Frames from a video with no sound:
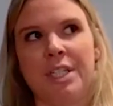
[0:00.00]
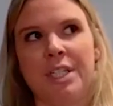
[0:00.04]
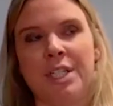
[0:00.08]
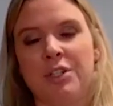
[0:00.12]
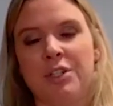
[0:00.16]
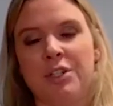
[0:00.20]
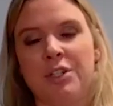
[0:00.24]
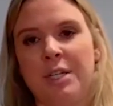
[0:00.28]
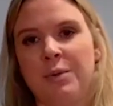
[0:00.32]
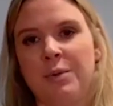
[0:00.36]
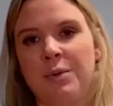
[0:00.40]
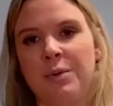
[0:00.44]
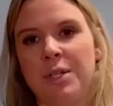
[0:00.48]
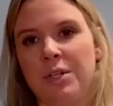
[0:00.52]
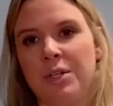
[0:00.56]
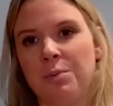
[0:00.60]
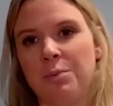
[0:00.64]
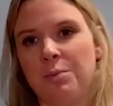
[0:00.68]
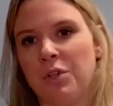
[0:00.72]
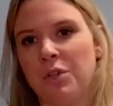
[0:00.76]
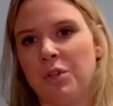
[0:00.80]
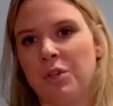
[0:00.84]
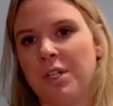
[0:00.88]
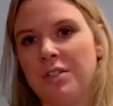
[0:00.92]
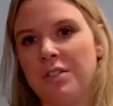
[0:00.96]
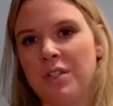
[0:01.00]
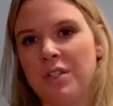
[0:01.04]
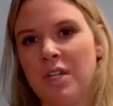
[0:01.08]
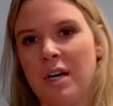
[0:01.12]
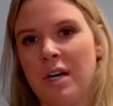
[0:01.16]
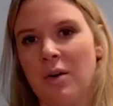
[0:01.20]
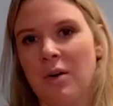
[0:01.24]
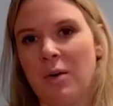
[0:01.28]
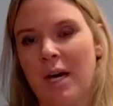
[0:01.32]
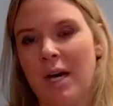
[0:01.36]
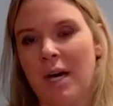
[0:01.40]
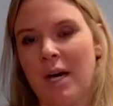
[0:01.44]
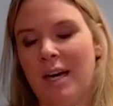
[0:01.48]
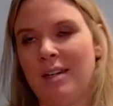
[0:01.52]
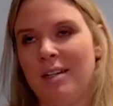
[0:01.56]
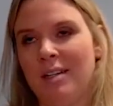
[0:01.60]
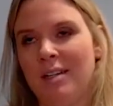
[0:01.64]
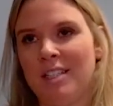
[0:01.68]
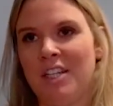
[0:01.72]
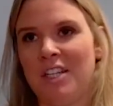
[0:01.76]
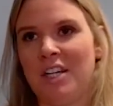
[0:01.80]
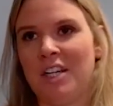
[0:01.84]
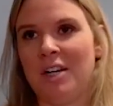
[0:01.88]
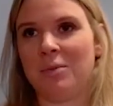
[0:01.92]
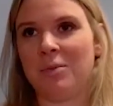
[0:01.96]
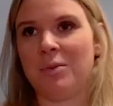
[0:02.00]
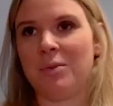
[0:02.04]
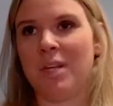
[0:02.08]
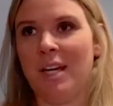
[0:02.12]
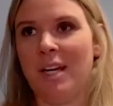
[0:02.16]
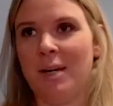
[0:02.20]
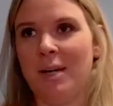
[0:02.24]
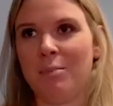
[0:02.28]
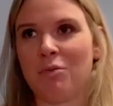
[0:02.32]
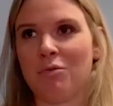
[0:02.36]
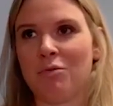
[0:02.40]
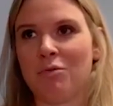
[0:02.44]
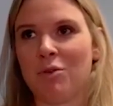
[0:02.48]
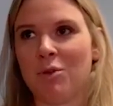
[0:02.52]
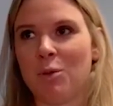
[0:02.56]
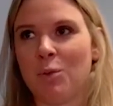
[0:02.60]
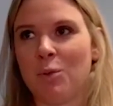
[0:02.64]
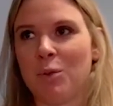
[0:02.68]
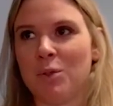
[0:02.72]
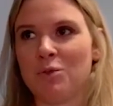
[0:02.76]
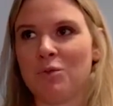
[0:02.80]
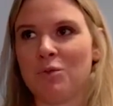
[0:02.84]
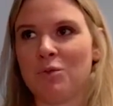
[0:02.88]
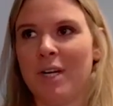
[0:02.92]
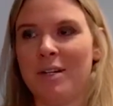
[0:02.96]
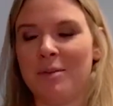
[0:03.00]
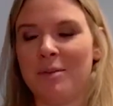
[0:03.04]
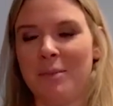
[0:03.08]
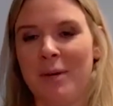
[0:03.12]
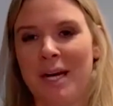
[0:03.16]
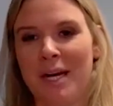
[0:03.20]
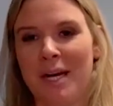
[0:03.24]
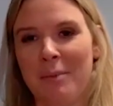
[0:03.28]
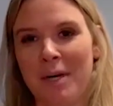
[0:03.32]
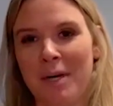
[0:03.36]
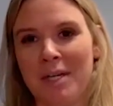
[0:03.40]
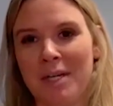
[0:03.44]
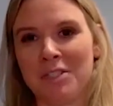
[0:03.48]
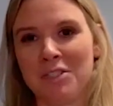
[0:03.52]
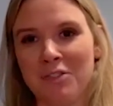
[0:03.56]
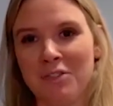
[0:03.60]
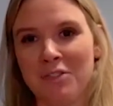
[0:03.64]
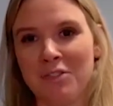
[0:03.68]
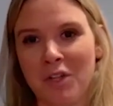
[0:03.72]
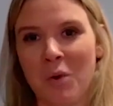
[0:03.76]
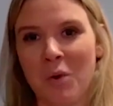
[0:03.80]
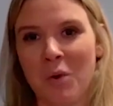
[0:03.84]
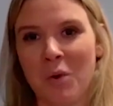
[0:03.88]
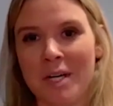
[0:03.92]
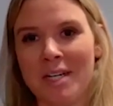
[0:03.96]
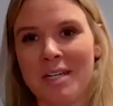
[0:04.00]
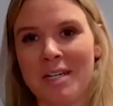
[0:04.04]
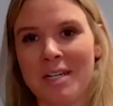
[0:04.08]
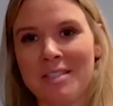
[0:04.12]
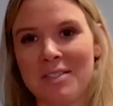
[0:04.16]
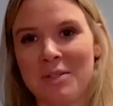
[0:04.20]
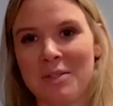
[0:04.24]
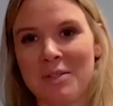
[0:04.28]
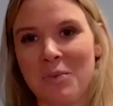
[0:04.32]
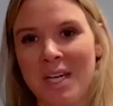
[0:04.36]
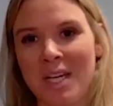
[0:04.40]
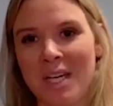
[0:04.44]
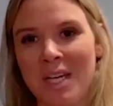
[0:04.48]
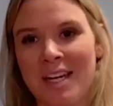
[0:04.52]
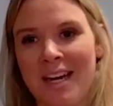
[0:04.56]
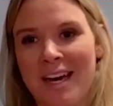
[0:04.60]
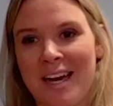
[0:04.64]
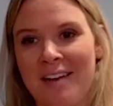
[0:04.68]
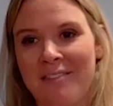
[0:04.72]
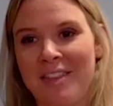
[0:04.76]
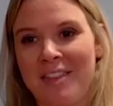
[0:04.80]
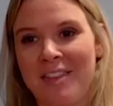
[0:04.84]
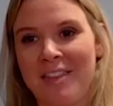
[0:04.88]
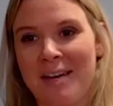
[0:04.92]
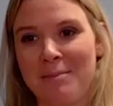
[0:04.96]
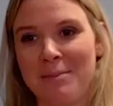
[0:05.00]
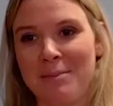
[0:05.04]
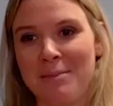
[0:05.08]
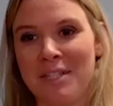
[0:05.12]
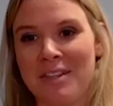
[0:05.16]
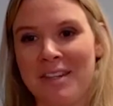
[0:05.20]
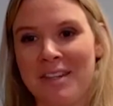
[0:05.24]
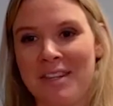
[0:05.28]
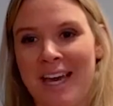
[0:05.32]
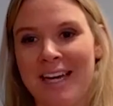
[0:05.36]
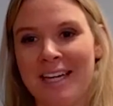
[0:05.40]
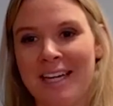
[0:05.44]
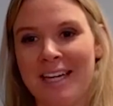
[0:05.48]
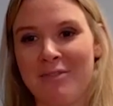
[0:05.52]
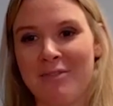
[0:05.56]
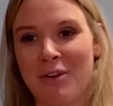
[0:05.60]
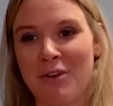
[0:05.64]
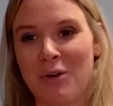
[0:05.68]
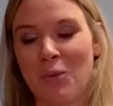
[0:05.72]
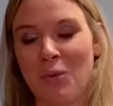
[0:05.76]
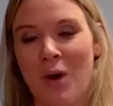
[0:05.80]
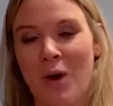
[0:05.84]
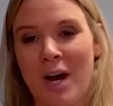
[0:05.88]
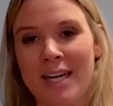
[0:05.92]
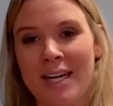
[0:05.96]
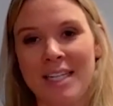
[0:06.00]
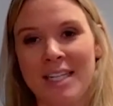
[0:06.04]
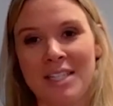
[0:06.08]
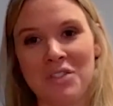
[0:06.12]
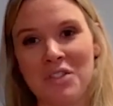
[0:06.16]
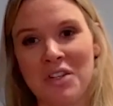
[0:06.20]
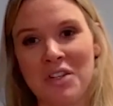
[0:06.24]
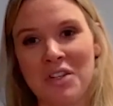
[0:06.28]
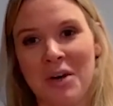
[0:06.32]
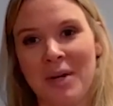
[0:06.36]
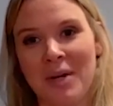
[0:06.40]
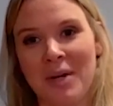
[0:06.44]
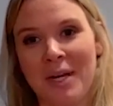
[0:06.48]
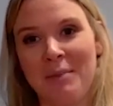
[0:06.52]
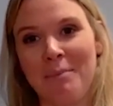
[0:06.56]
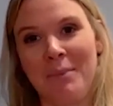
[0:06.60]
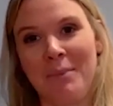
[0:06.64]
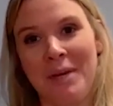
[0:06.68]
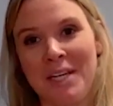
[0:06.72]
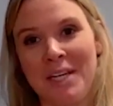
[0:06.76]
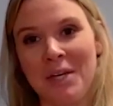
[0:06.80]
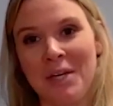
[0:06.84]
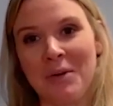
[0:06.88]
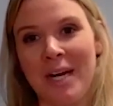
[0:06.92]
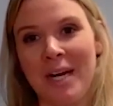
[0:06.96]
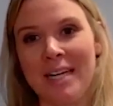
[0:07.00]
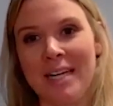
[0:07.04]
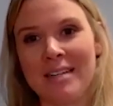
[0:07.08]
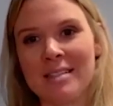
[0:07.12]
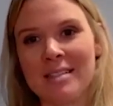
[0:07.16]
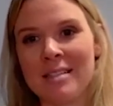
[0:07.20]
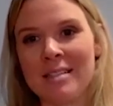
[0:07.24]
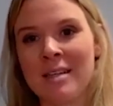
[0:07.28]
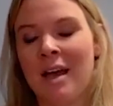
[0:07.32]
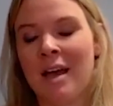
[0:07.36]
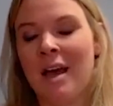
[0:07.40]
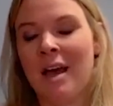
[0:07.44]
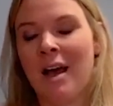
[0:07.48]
agree with you, Mauricio. And, the HIPAA rule was written by a bunch of lawyers, and we can have them to thank for why it's so ambiguous.